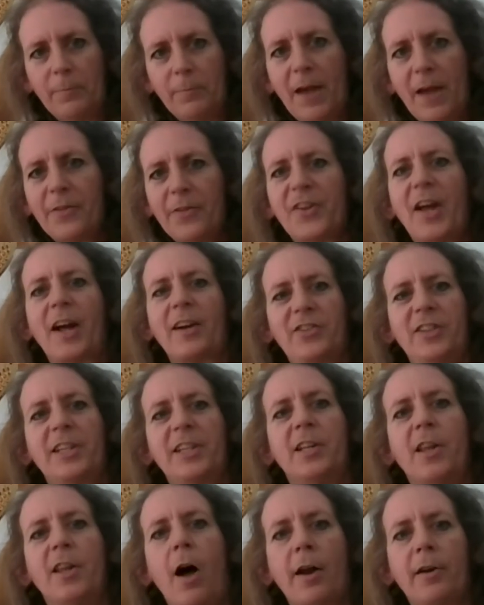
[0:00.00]
And there's actually
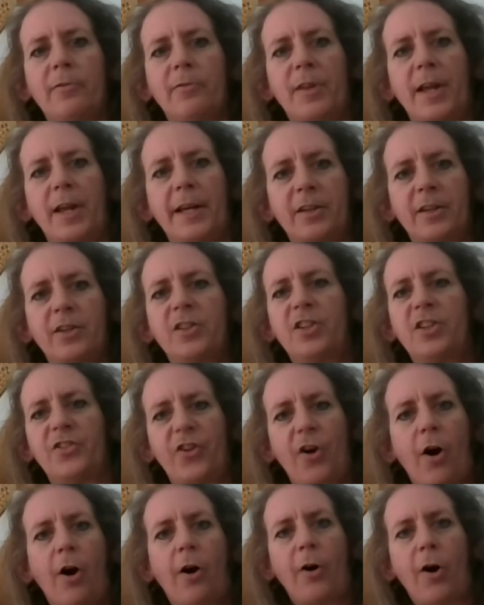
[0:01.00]
a lot of like
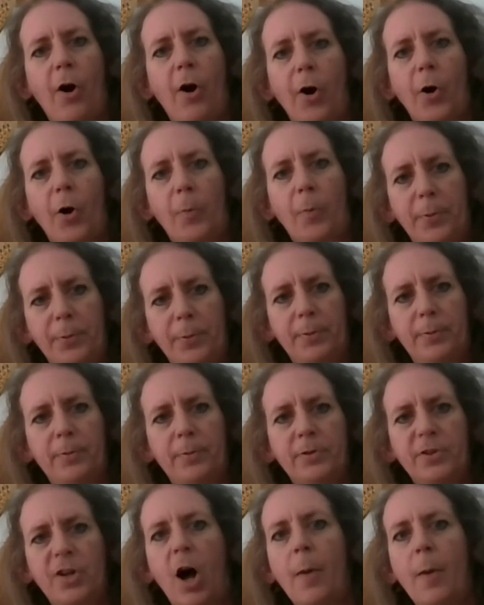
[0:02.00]
guitar harp
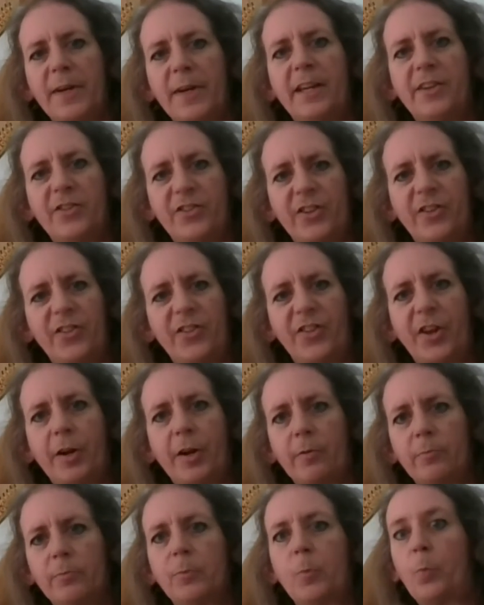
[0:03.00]
combinations
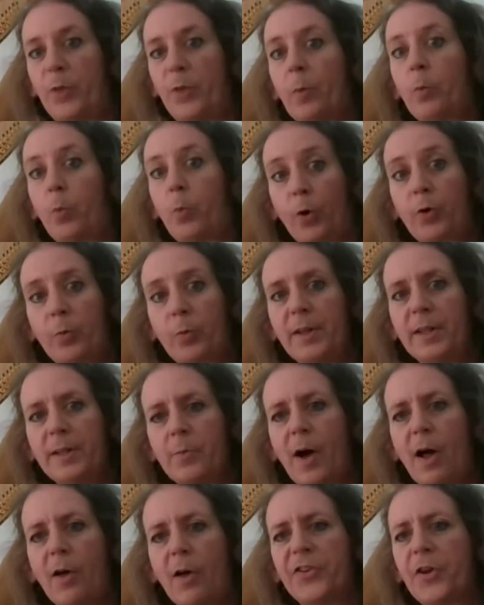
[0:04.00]
that work really
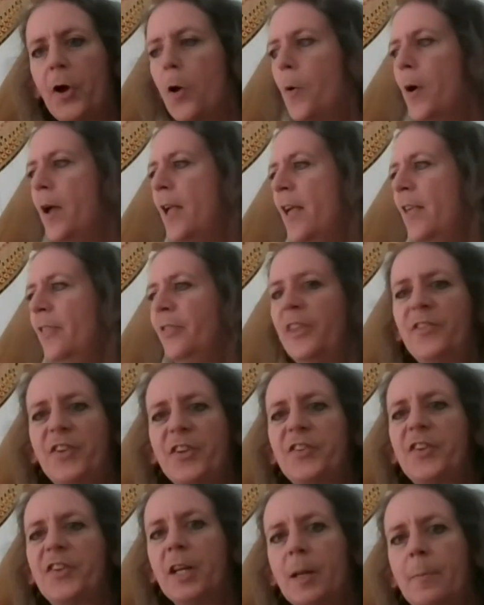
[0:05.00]
well. So this
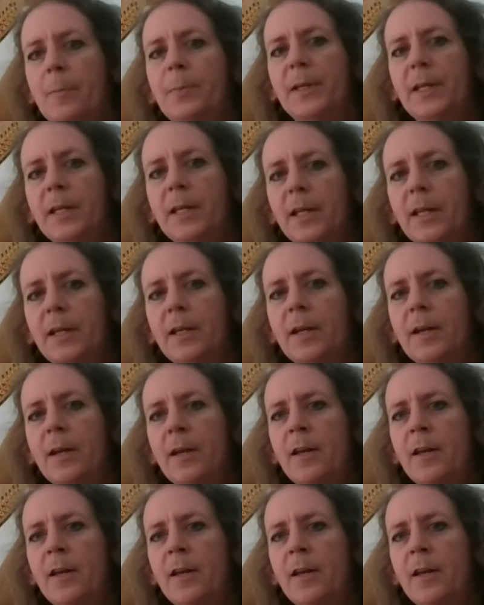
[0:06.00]
is going to be